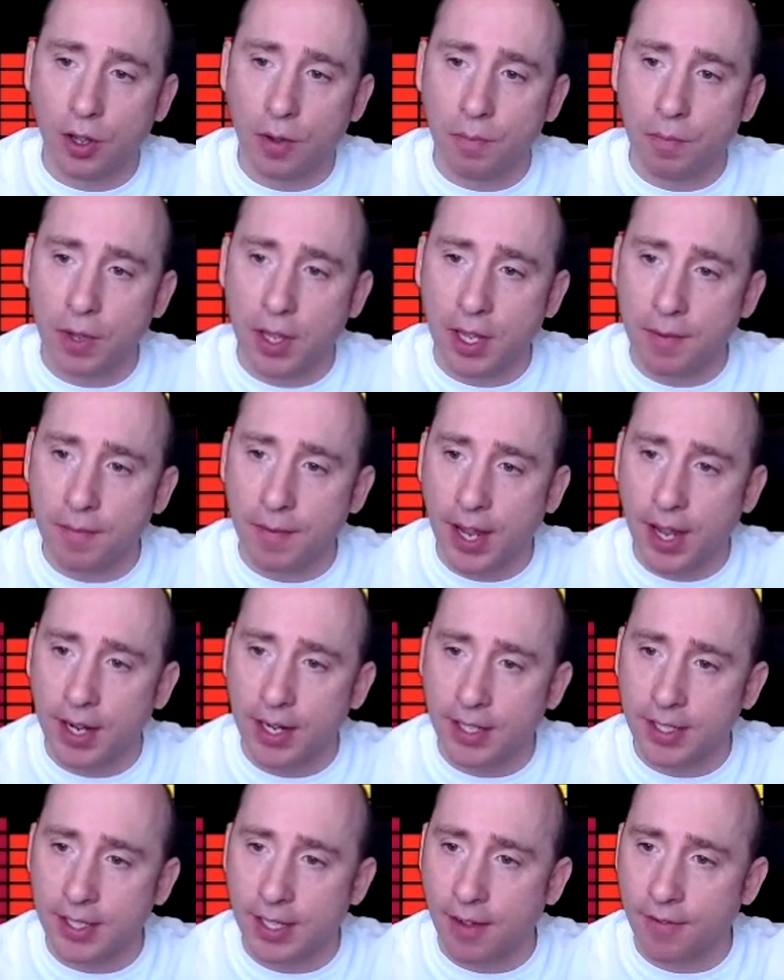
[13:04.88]
a B
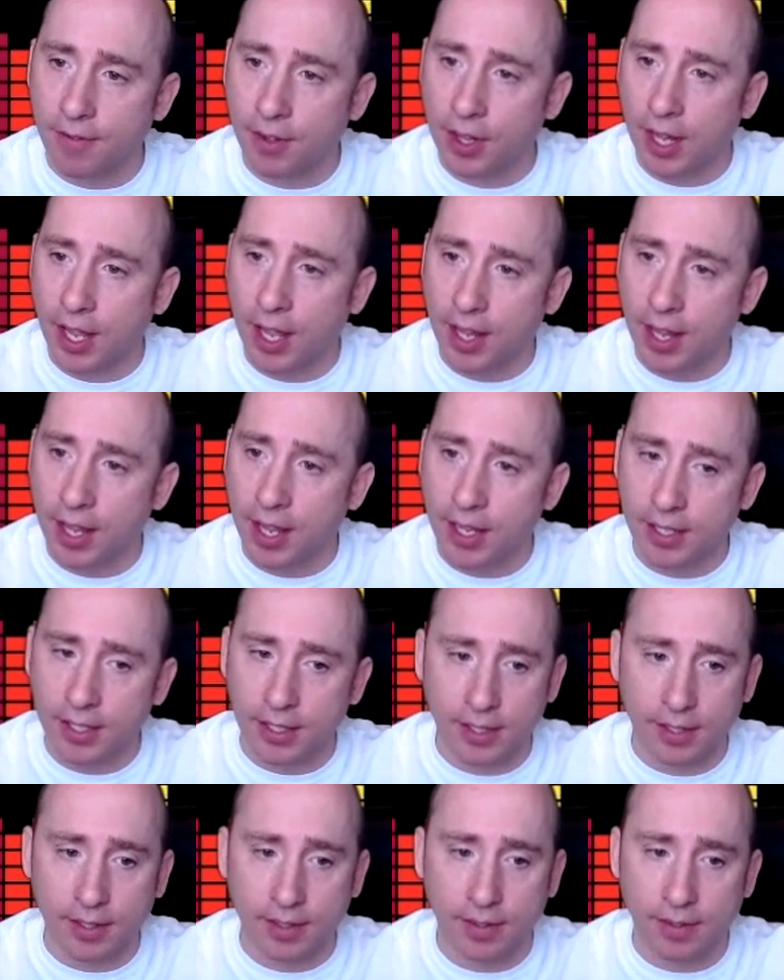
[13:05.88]
minor 7 like
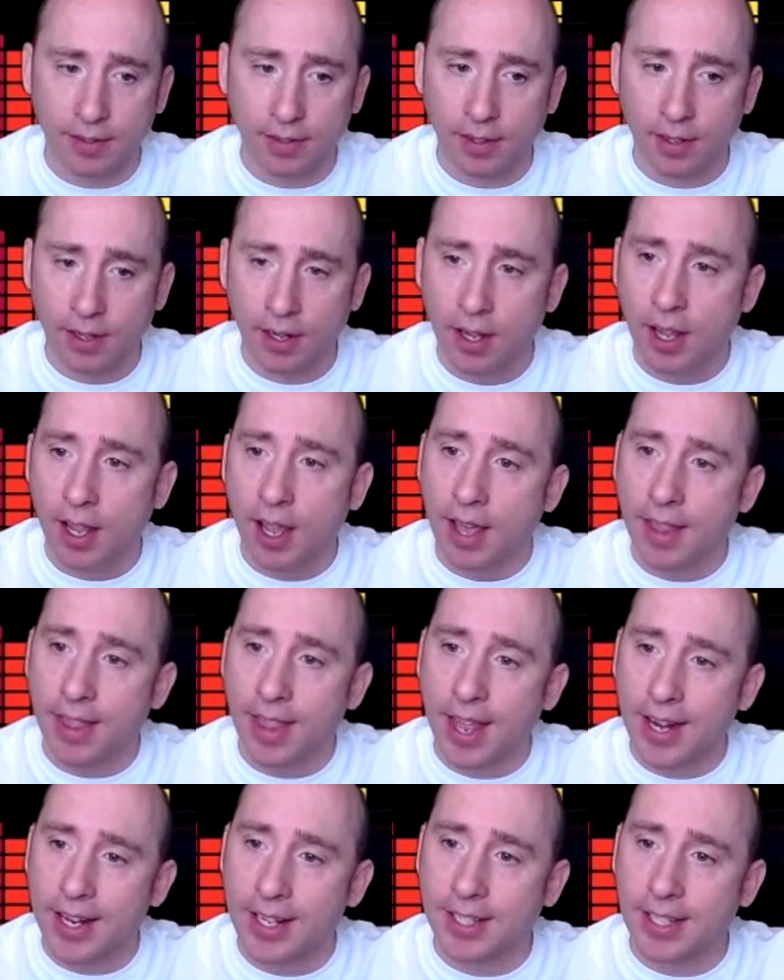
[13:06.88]
this, and
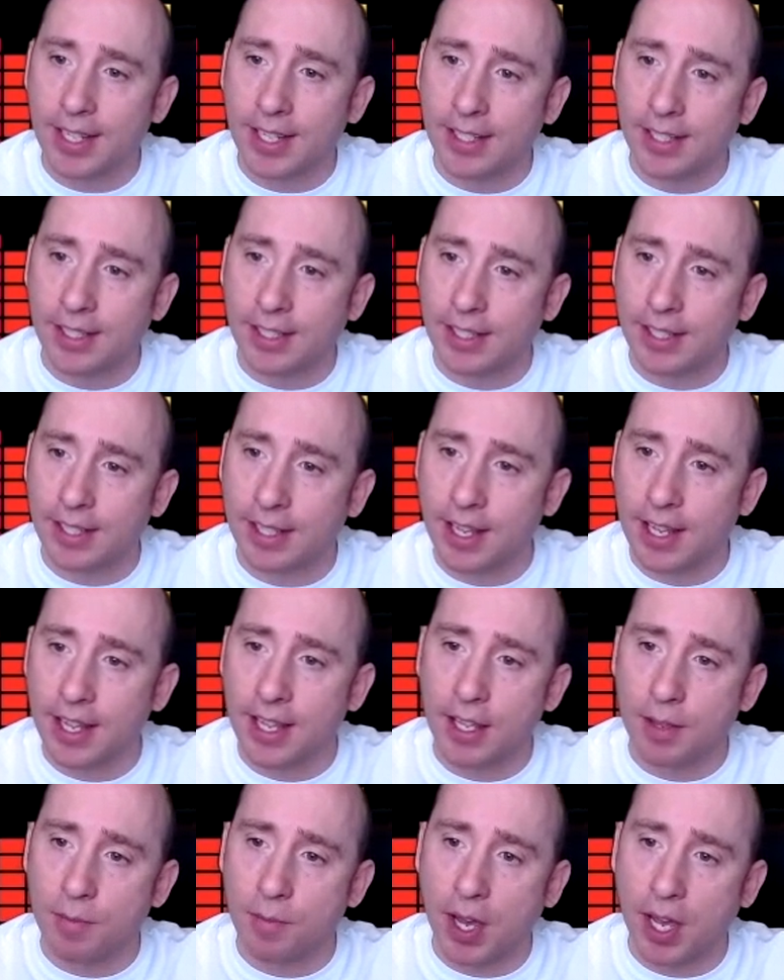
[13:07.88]
then it's easy to the
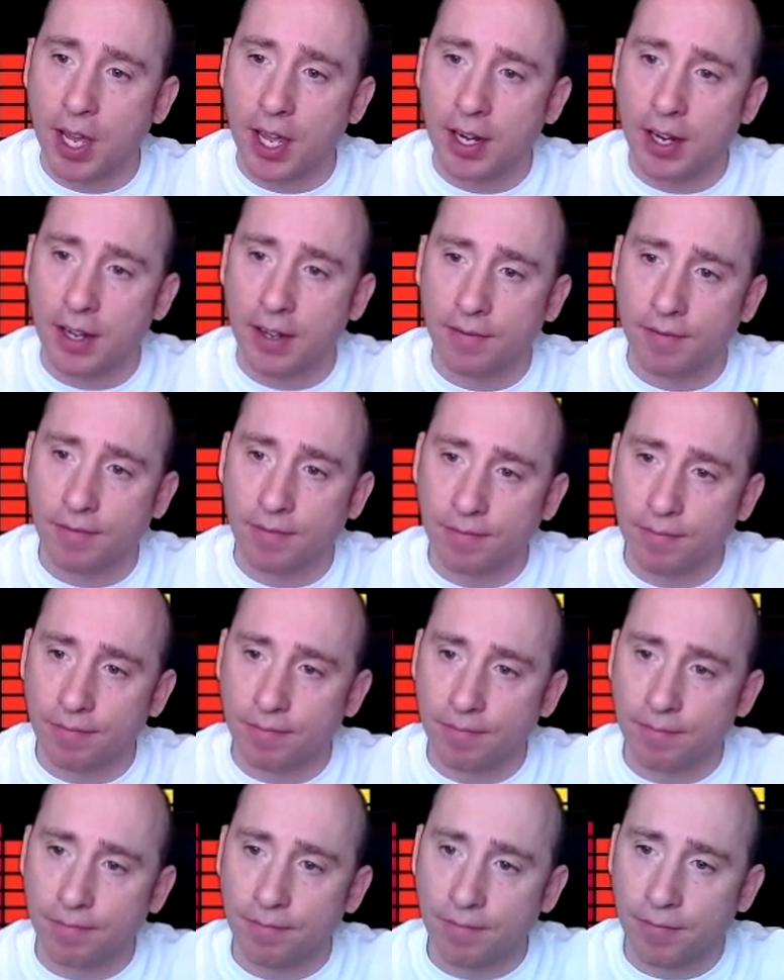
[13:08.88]
E minor,
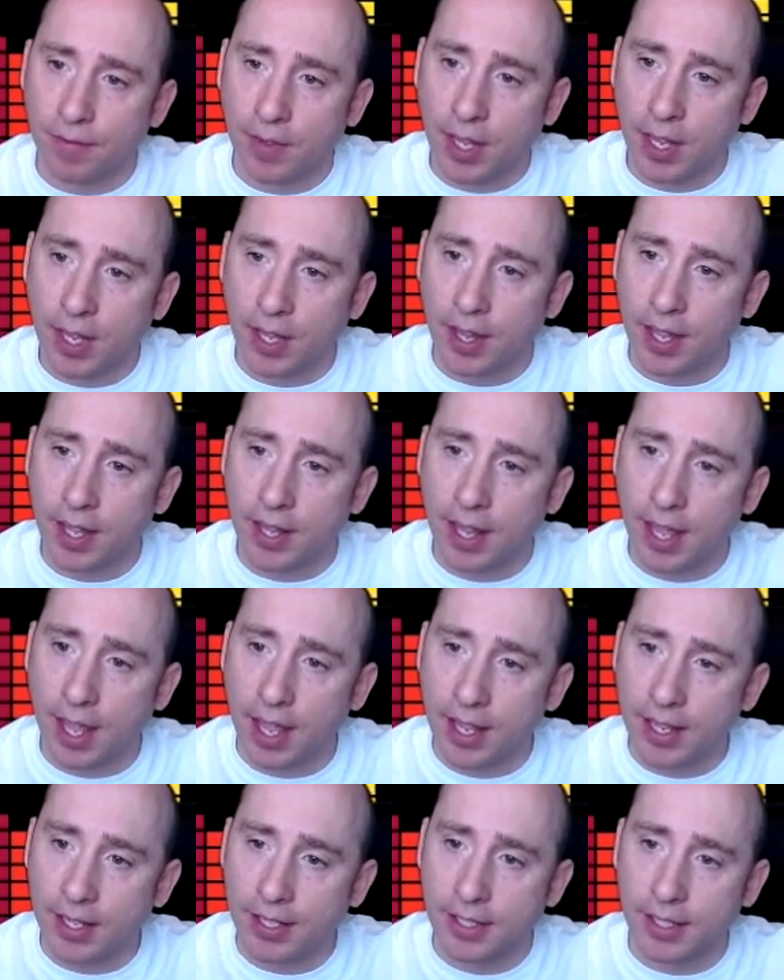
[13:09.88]
and then the
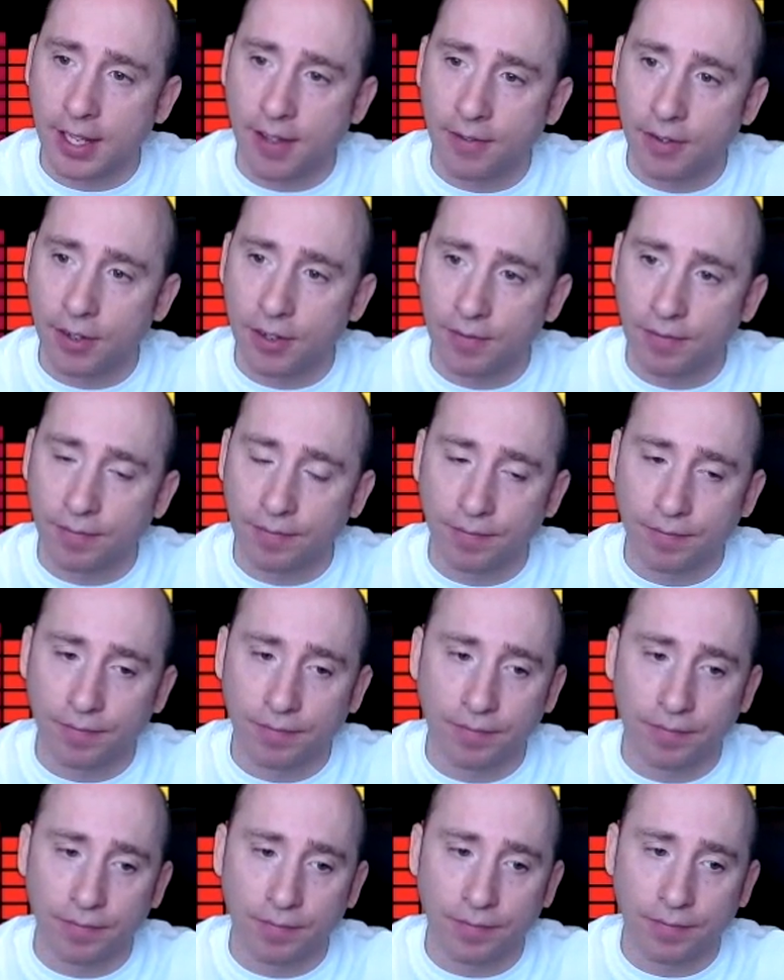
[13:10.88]

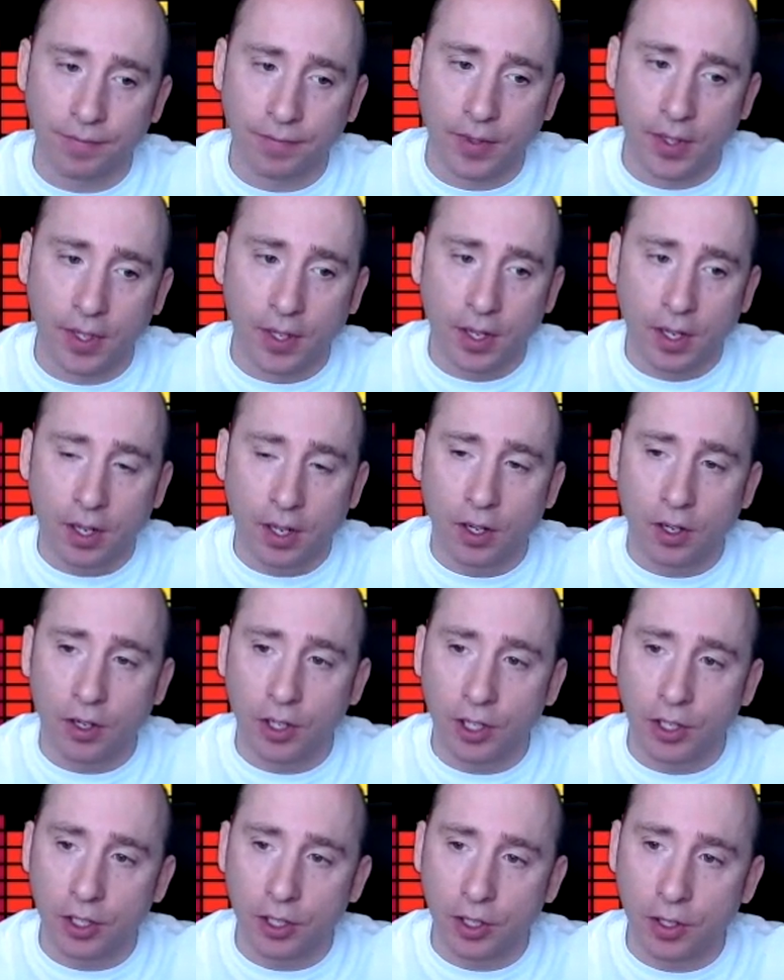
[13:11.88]
A7. Or
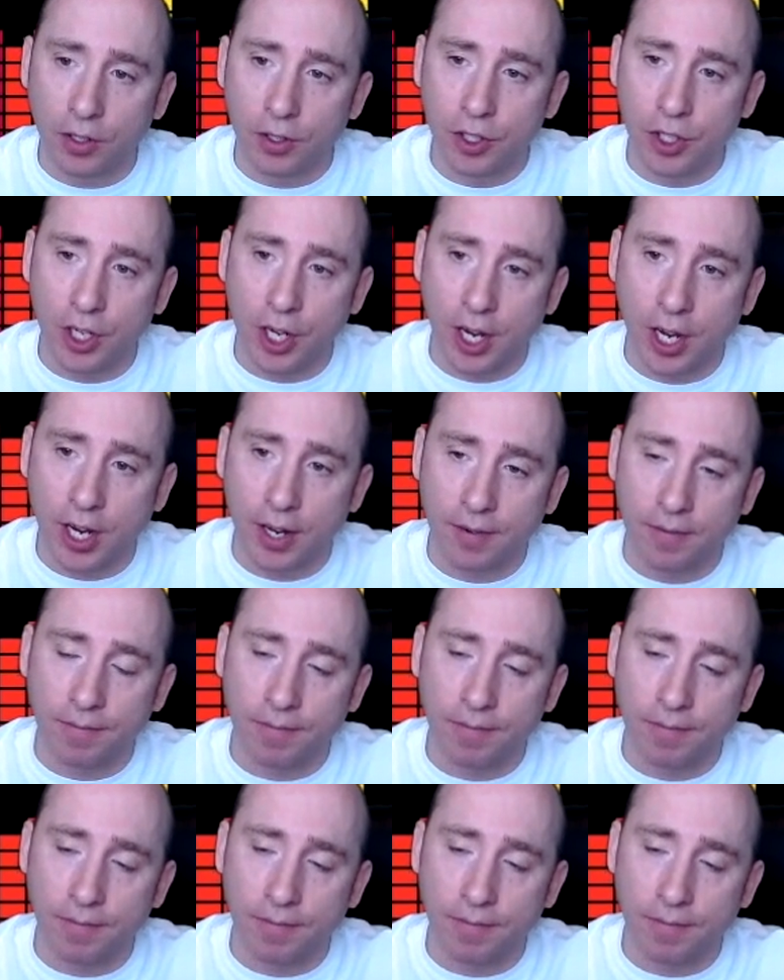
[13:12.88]
you could do G,